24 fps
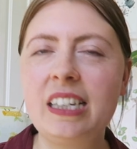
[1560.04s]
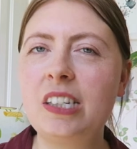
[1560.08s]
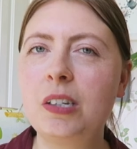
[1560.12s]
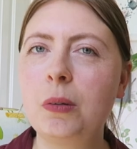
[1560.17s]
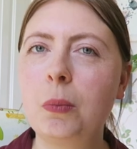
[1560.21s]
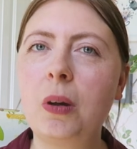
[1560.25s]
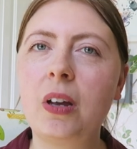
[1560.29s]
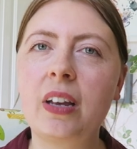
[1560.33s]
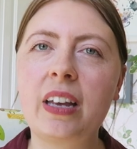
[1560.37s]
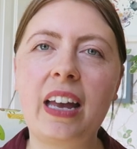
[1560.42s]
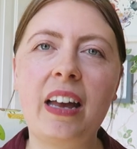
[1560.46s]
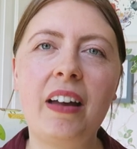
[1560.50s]
need
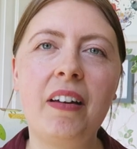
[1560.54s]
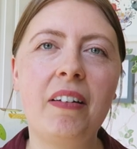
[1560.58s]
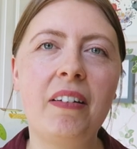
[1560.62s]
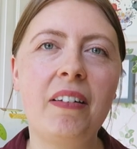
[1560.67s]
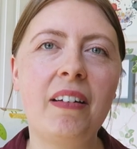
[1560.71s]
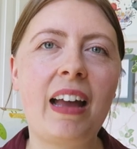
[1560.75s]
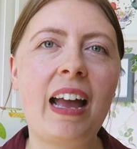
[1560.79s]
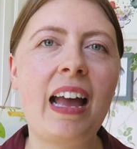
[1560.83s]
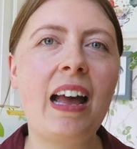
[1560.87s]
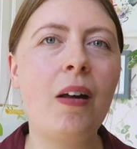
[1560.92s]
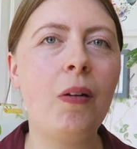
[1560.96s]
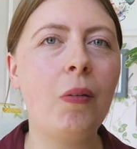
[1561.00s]
to work
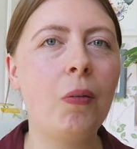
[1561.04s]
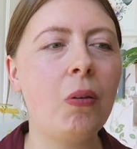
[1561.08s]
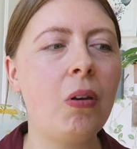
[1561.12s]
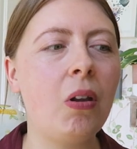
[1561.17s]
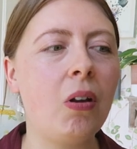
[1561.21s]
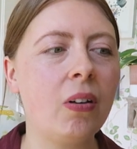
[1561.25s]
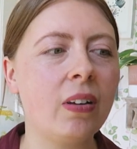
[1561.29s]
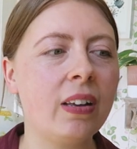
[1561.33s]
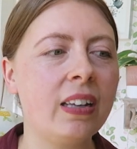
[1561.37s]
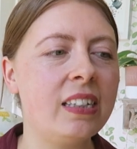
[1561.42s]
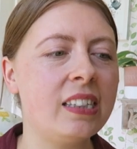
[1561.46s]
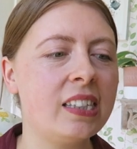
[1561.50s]
out how
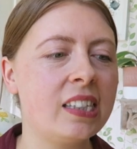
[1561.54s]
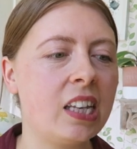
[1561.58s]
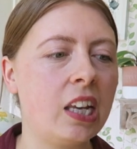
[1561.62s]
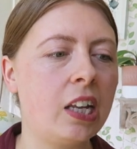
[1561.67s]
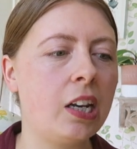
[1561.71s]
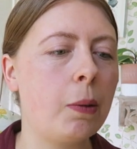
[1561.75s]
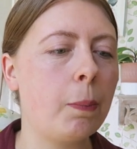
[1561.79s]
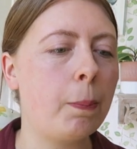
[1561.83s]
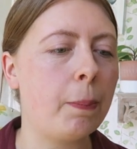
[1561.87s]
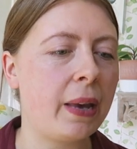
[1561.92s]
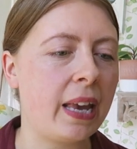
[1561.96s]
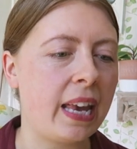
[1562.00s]
long it's
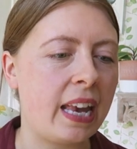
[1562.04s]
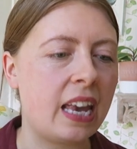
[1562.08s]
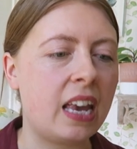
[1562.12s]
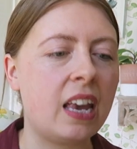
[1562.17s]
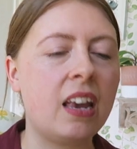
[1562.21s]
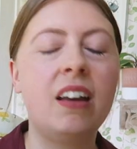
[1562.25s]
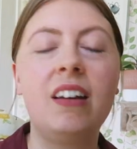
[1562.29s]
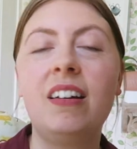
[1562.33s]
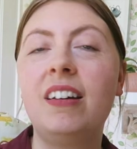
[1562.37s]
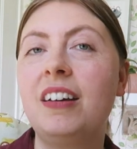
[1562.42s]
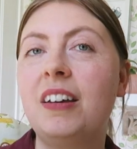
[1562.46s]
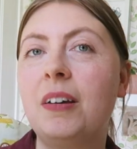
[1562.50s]
gonna
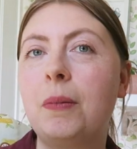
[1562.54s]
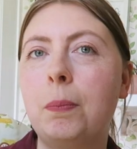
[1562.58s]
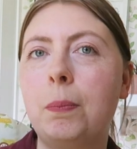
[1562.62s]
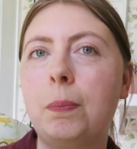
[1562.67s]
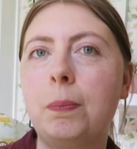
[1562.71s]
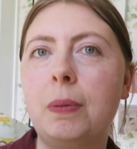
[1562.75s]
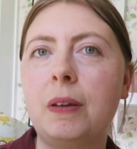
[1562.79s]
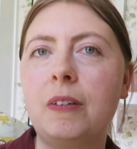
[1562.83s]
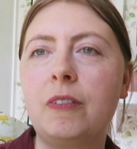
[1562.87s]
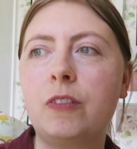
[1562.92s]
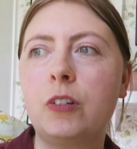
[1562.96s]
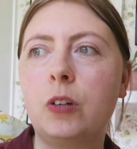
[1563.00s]
be
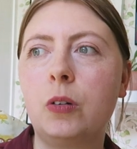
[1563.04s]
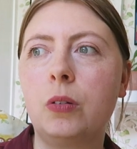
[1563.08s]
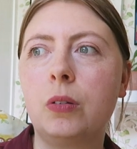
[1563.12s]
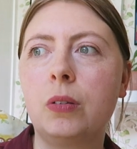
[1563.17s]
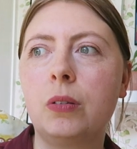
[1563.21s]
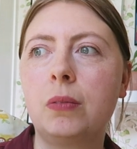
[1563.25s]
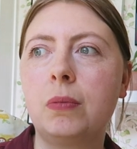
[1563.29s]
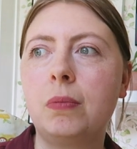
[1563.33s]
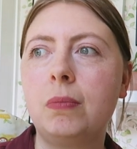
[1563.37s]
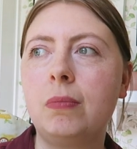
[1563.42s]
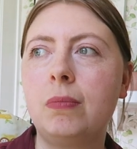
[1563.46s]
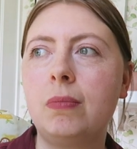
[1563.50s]

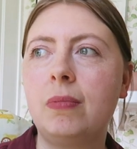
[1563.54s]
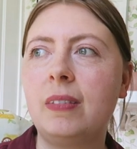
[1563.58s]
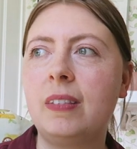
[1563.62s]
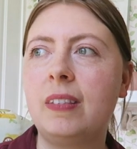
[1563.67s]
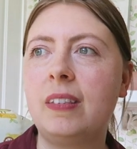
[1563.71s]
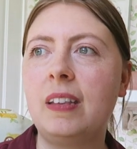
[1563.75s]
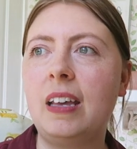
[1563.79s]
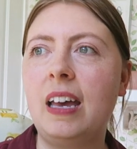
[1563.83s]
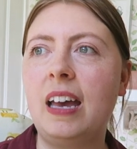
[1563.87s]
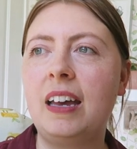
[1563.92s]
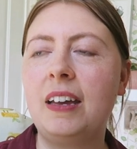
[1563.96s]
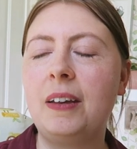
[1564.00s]
before
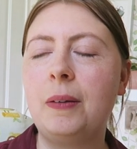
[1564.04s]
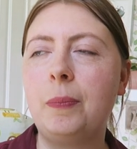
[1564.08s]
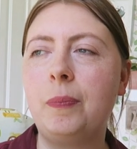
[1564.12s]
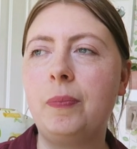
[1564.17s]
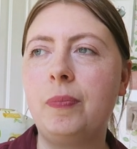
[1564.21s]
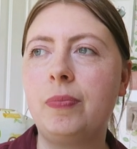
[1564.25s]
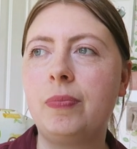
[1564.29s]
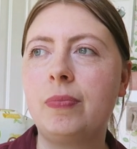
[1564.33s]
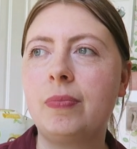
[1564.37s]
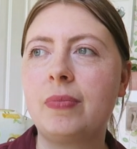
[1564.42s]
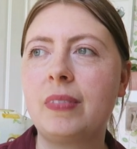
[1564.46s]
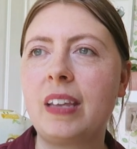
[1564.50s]

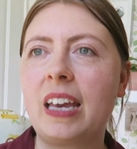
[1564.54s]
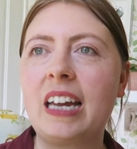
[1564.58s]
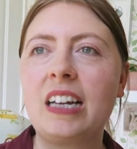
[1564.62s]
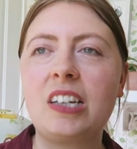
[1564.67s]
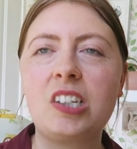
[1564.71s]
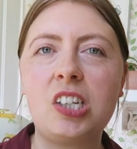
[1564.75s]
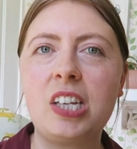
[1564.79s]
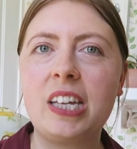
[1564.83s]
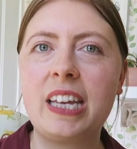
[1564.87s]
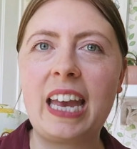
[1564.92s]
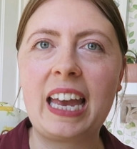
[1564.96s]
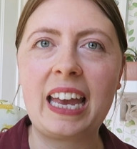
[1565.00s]
they
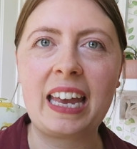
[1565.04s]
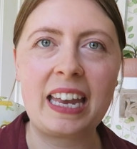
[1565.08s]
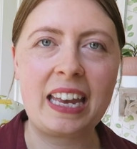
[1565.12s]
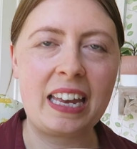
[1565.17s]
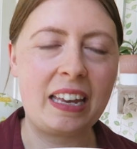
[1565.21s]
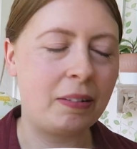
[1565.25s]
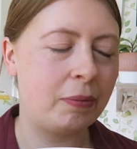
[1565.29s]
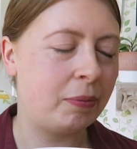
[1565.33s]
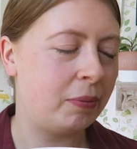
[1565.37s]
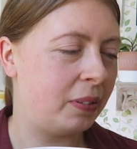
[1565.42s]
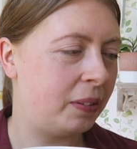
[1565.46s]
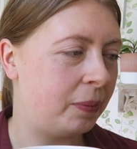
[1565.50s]
actually get
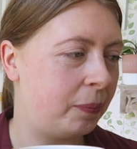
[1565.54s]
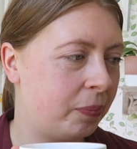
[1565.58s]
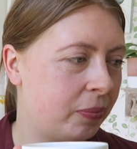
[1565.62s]
here.